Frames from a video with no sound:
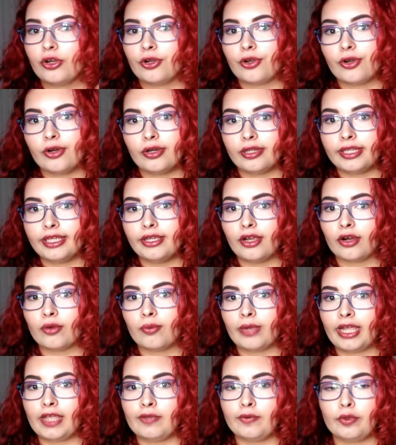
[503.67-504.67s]
curly or
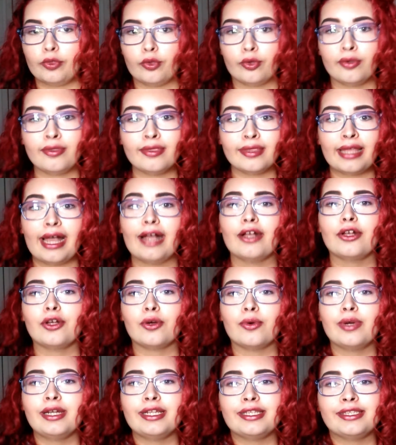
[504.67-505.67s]
wavy, so it's not
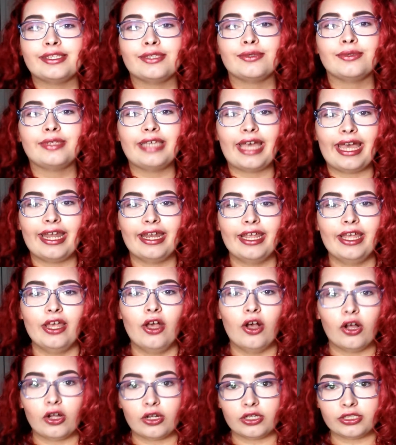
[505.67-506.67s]
going to get
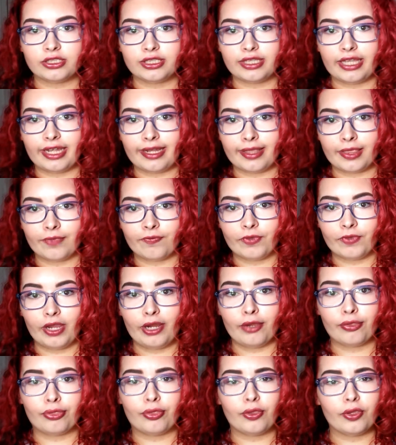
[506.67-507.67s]
all to the ends of your
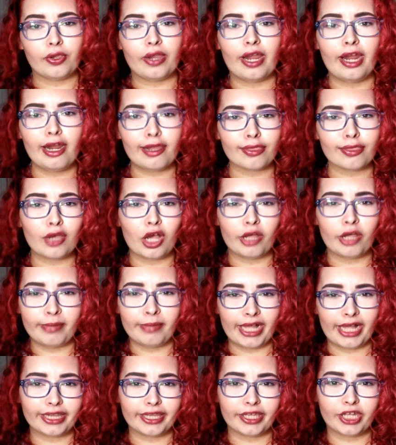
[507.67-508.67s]
hair, so your hair is
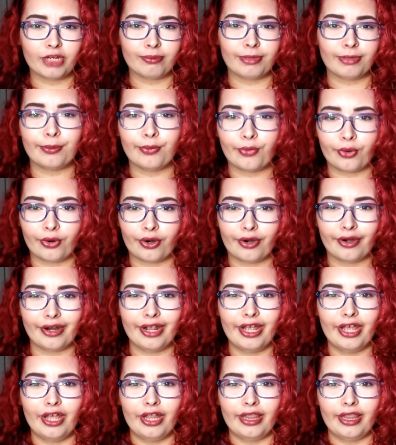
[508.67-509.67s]
automatically going to be more
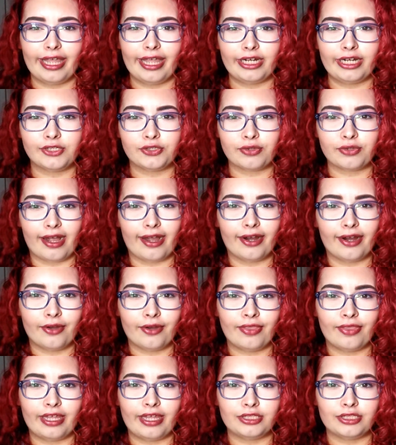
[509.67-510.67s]
drier
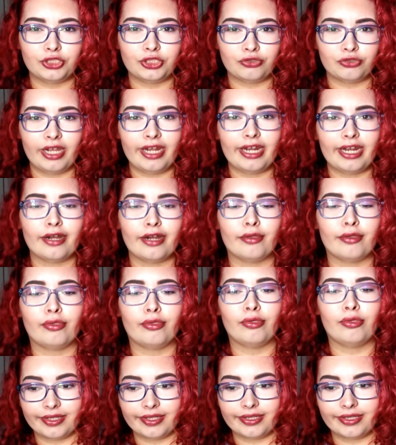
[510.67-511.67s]
than straight hair.
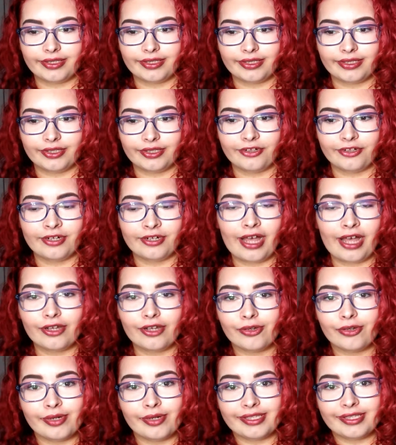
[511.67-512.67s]
You're
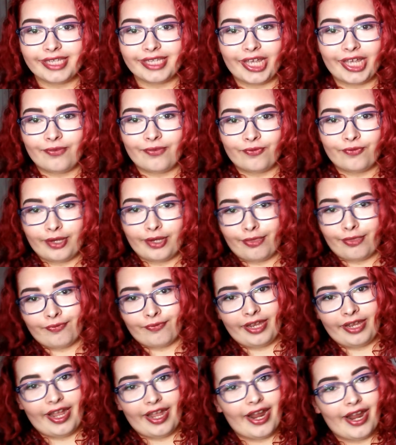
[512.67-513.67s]
not going to get
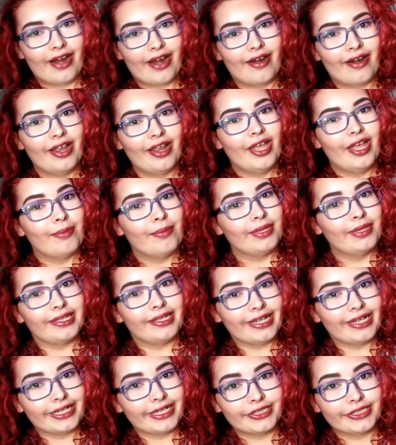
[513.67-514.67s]
frizz-free hair
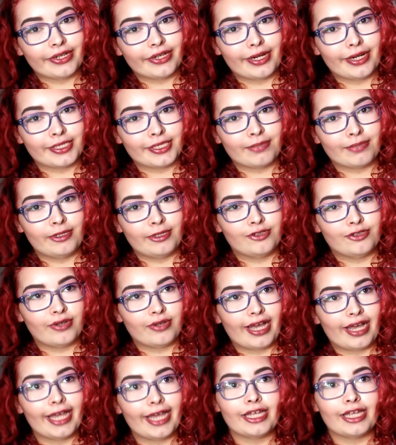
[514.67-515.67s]
because your hair is going to be
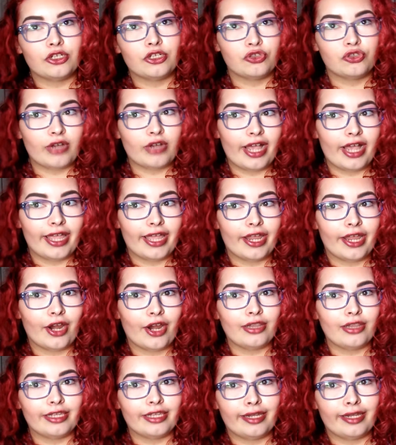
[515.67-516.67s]
dry, and dry
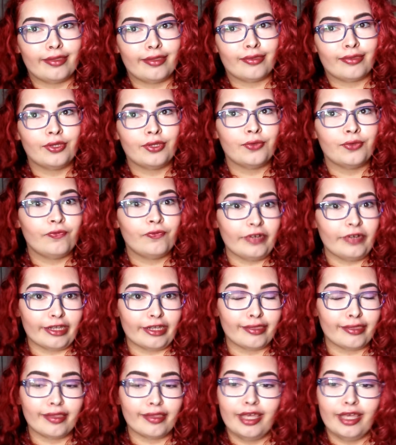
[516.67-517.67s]
hair leads to
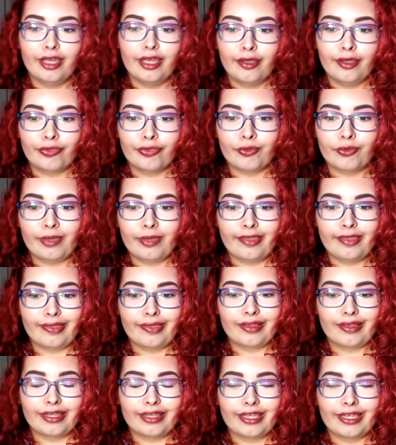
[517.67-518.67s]
frizz. So
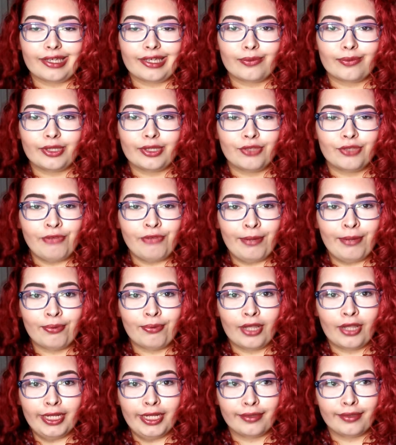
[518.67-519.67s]
basically, with the right
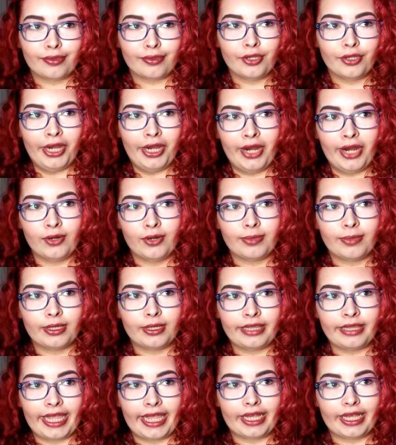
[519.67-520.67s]
products, your hair will
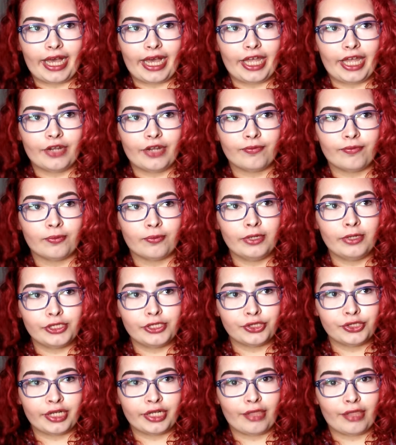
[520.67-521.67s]
be kind of
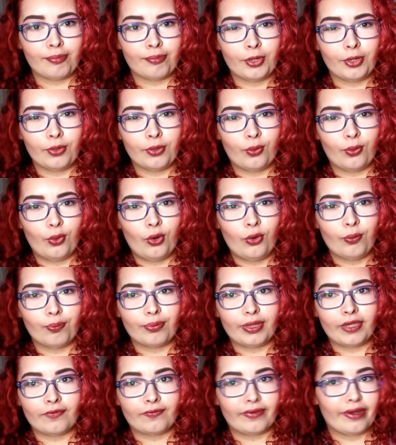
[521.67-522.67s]
moisturized, but it won't
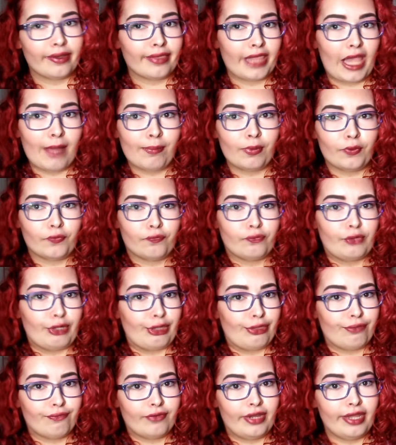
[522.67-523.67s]
be, for example,
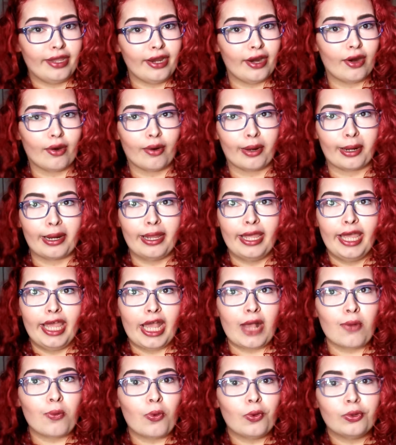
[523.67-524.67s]
frizz-free hair, or
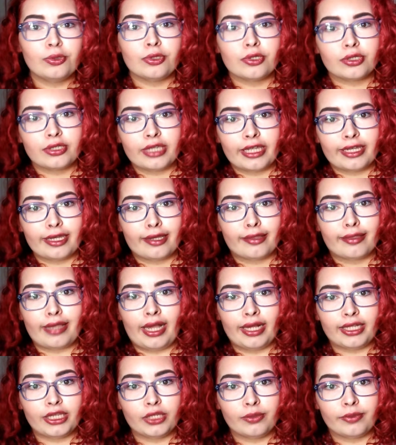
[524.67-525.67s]
it won't look like
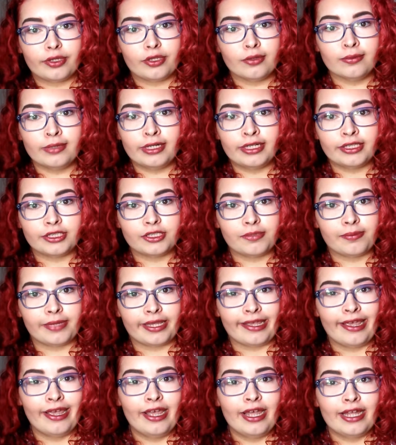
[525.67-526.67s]
exactly what you want it to be.